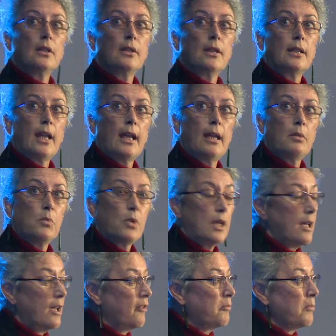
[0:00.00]
The name we
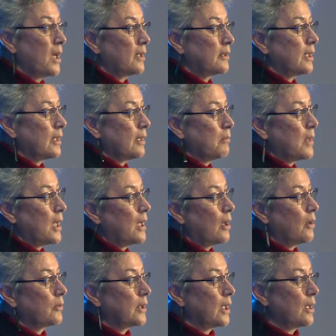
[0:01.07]
have, Matike Mai
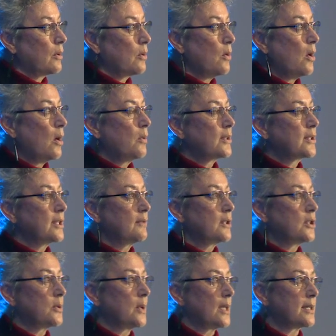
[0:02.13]
Aotearoa, was
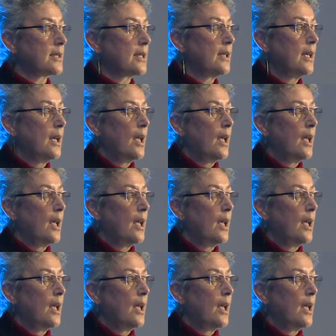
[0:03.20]
given to us